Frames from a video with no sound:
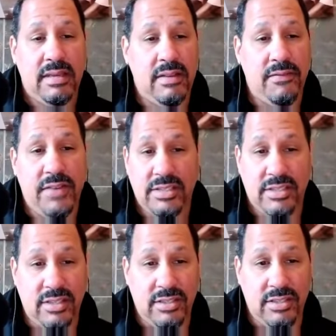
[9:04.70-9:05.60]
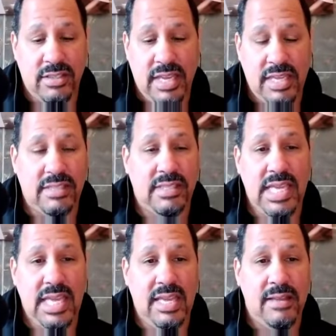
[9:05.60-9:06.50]
investors, and
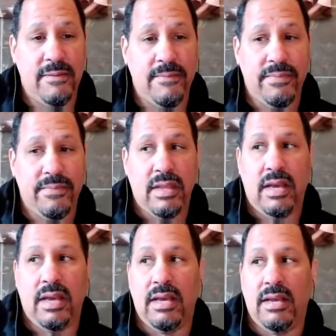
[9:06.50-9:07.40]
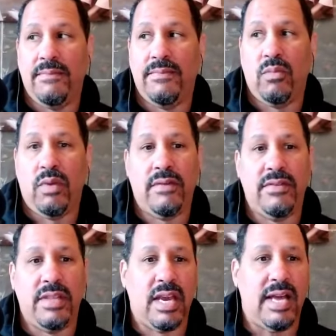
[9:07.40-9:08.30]
C,
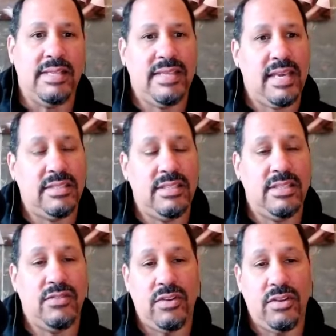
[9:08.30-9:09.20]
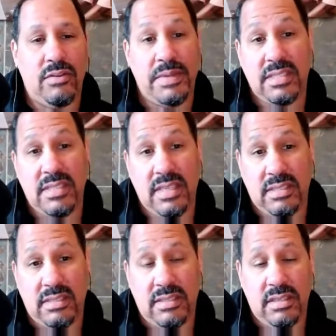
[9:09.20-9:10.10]
whatever the context is for your
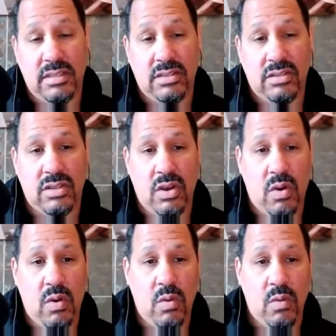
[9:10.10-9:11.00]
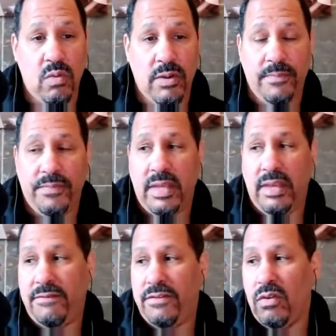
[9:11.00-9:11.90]
business. So
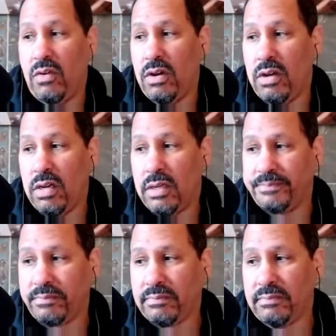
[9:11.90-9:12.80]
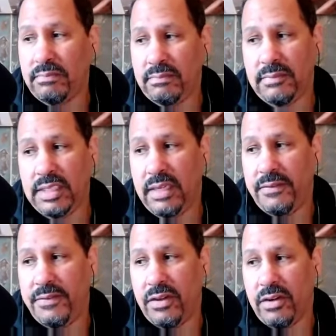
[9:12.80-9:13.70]
if you're
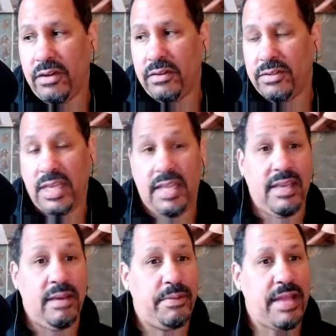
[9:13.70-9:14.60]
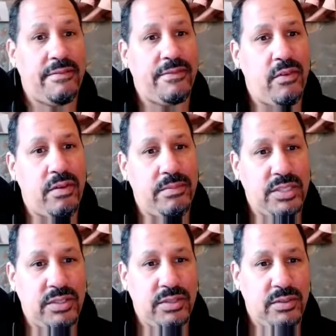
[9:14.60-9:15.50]
selling a platform
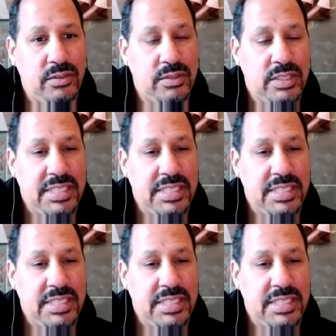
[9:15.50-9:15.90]
to